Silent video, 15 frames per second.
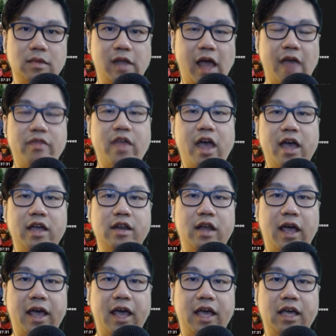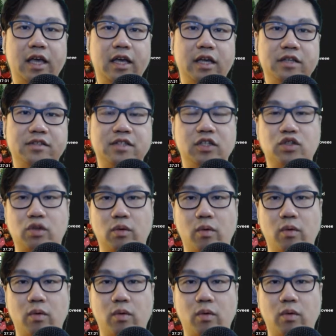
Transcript: and then a seizure